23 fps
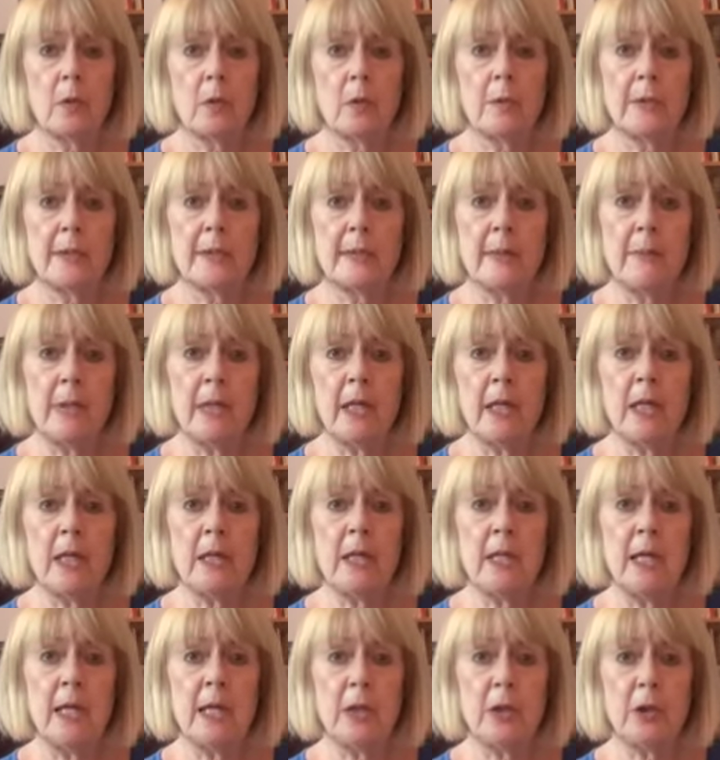or something
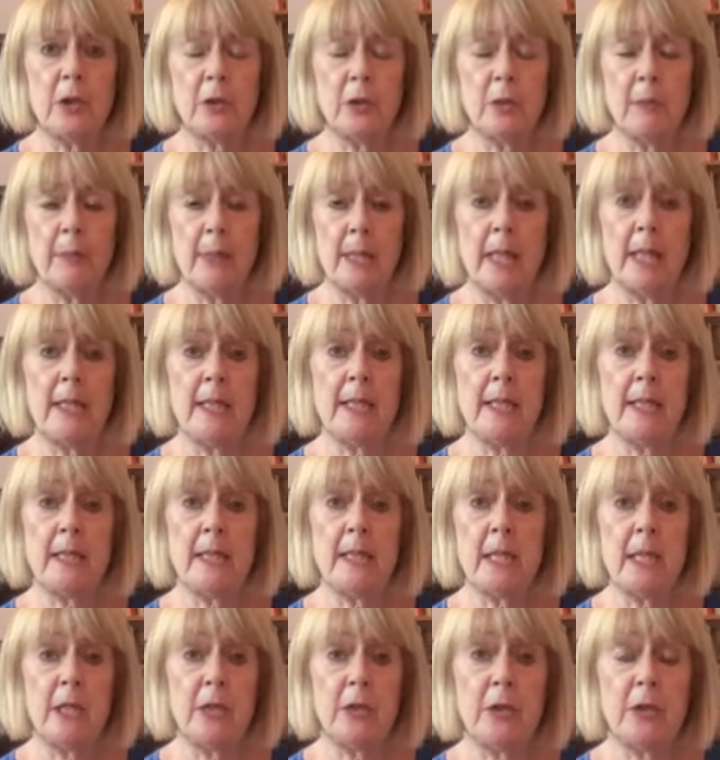in nature, a place in
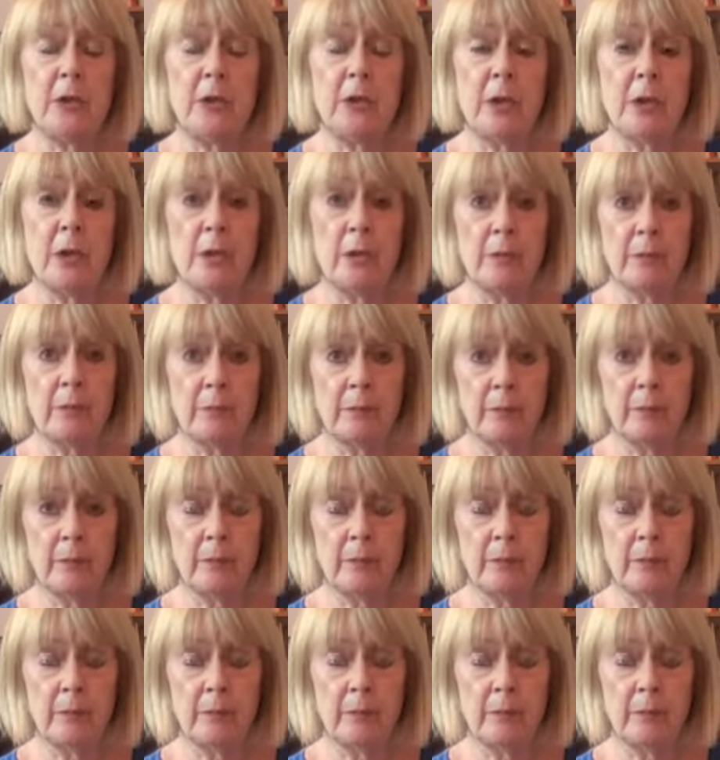nature.